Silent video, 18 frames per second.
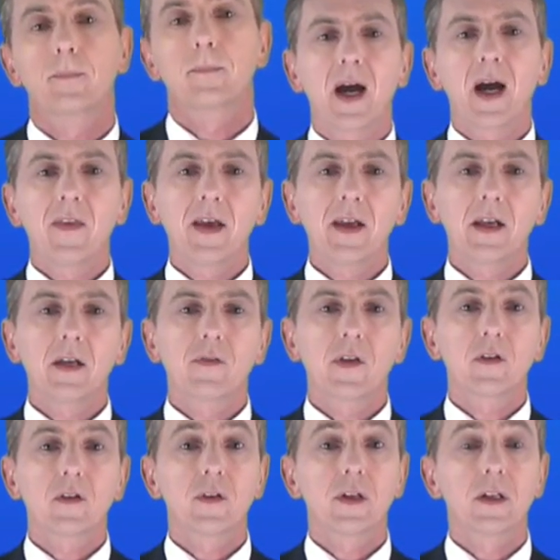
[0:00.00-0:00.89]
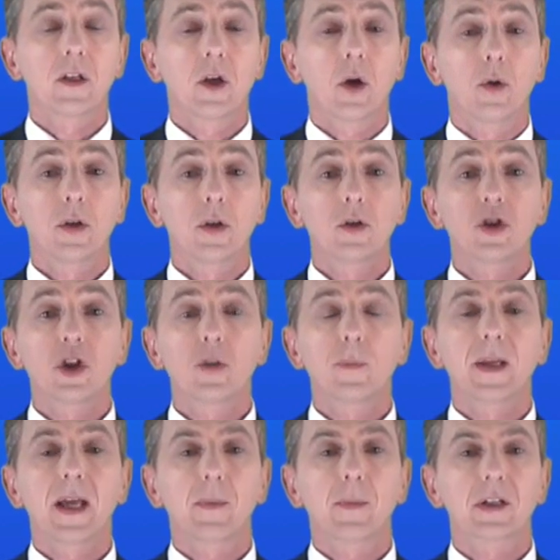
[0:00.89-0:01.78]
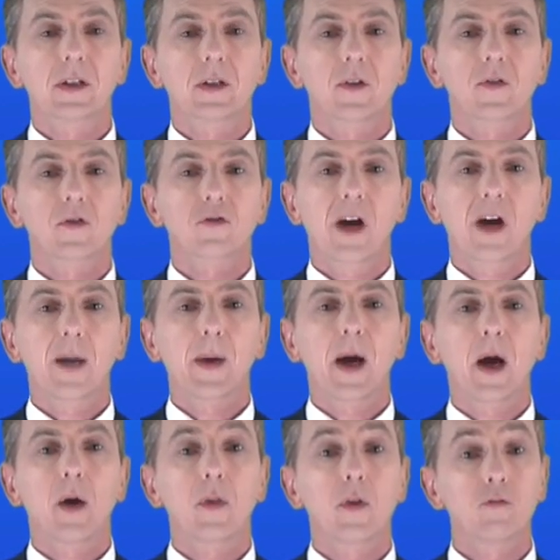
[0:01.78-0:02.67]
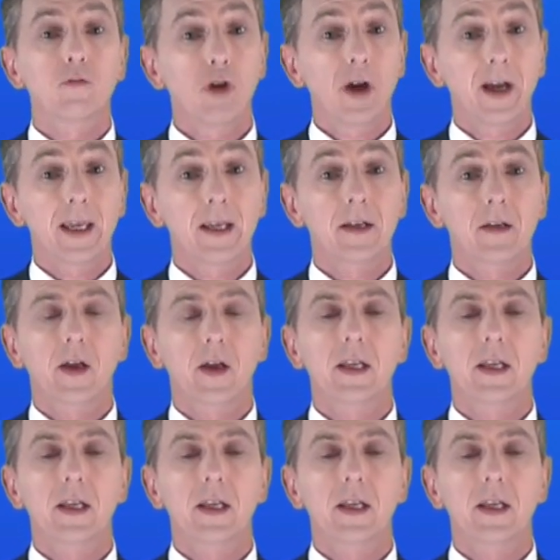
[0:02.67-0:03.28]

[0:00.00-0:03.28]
By the end of this video, you should be able to describe how the rate